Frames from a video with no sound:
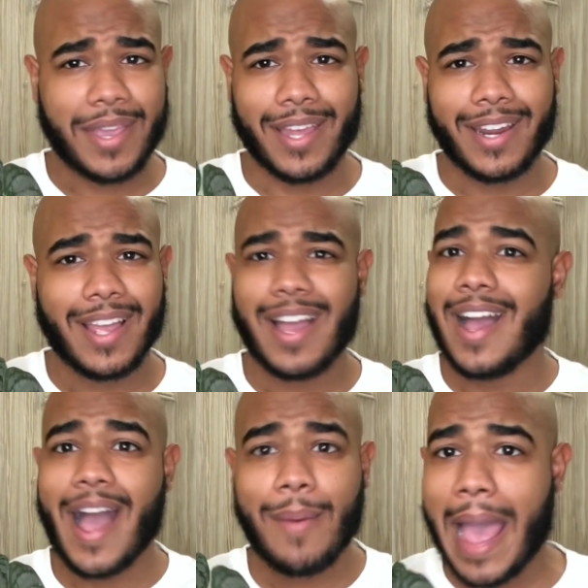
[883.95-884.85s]
kidding.
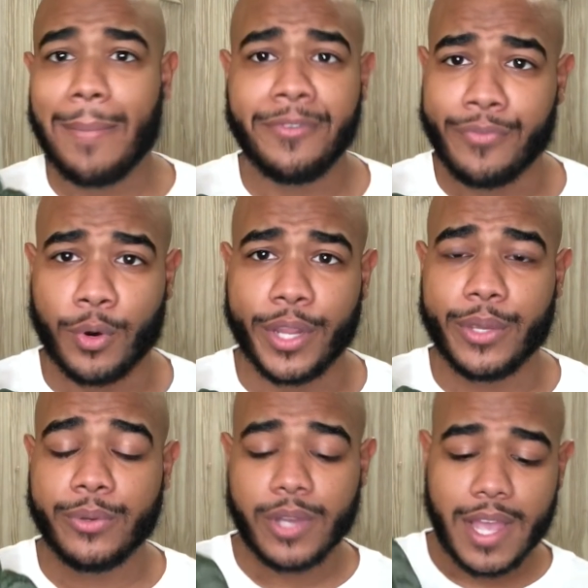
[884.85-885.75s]
I'm happy for
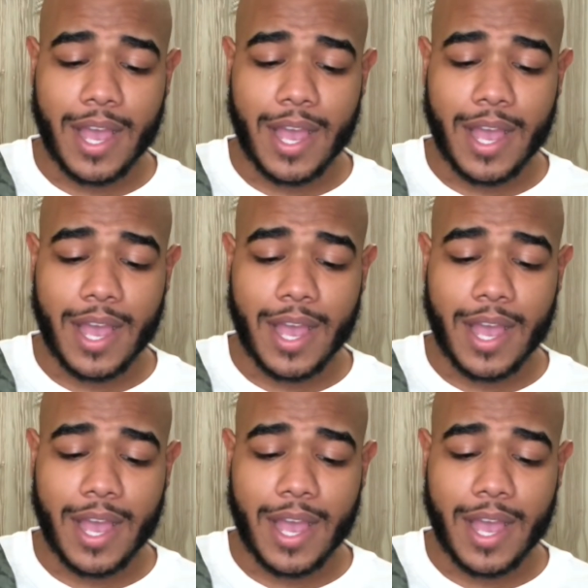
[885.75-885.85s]
you.